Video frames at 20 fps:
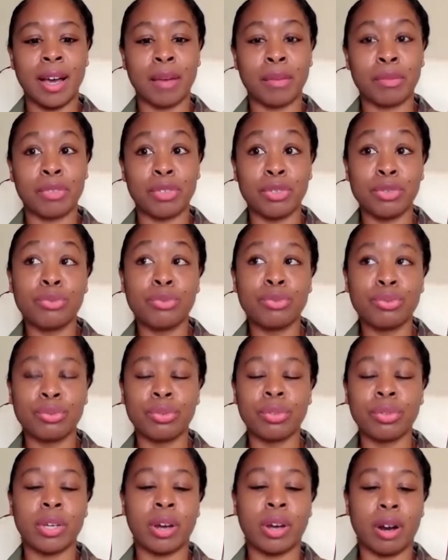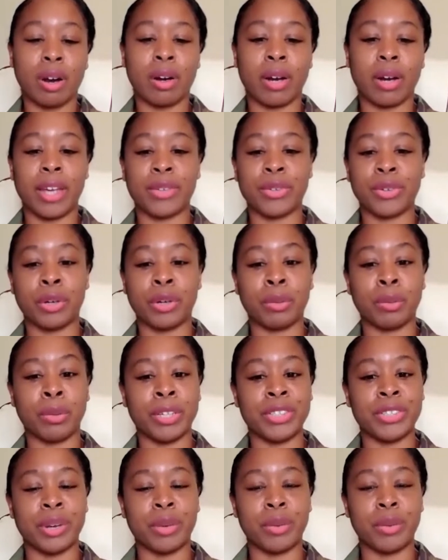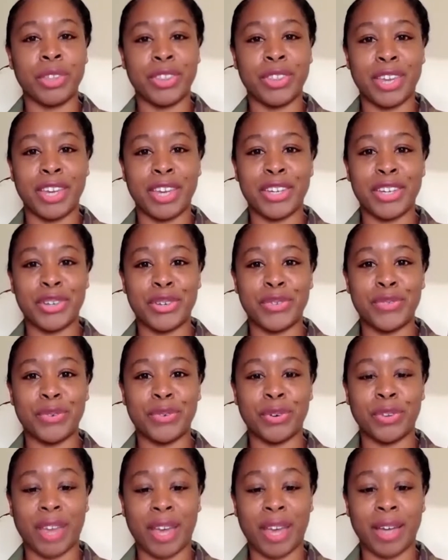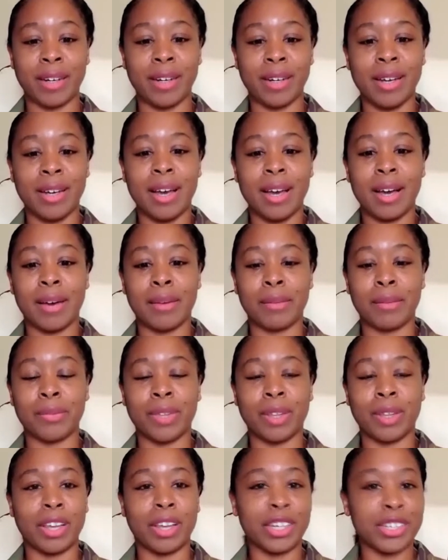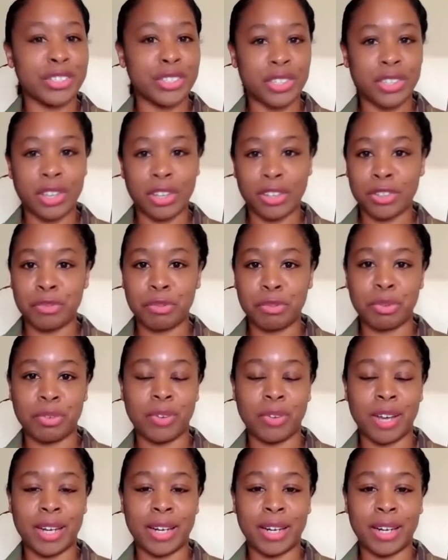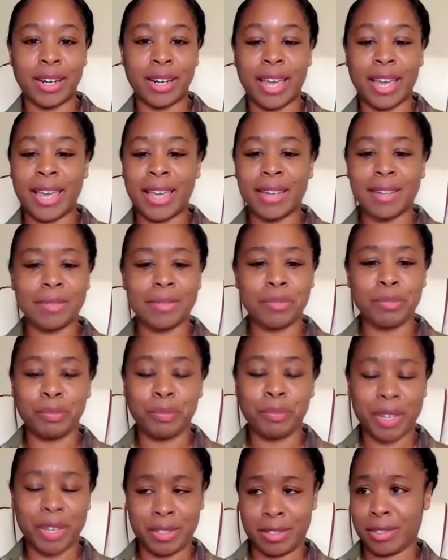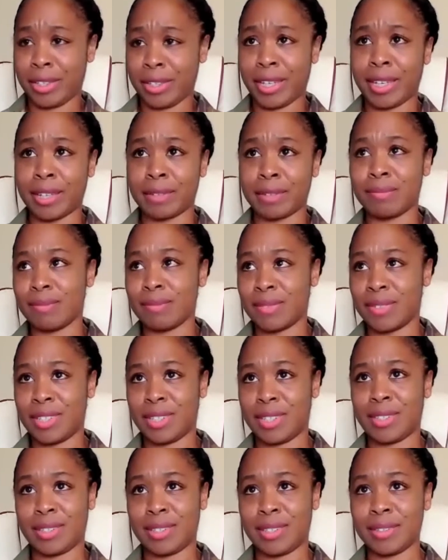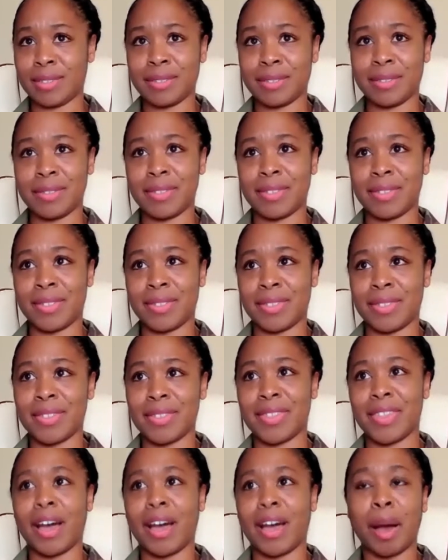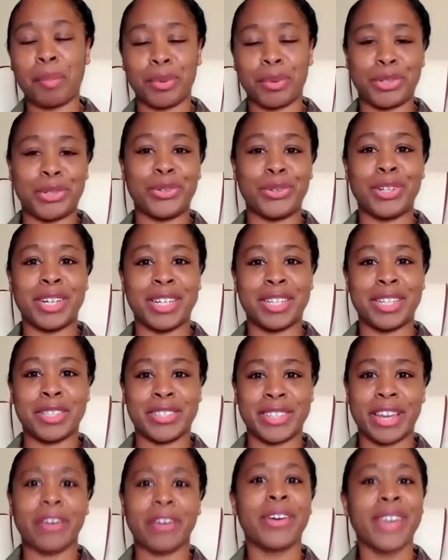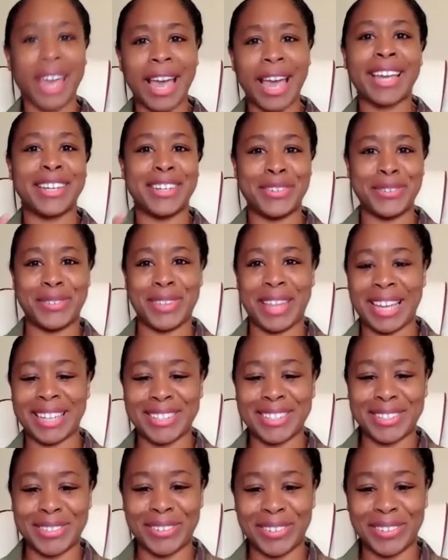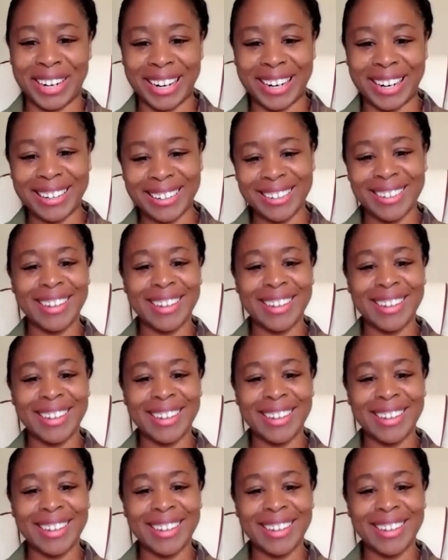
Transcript: You truly are a trailblazer, and we thank you for that, the legacy that you've provided, and basically just the opportunity to say, okay, I can do that too, right?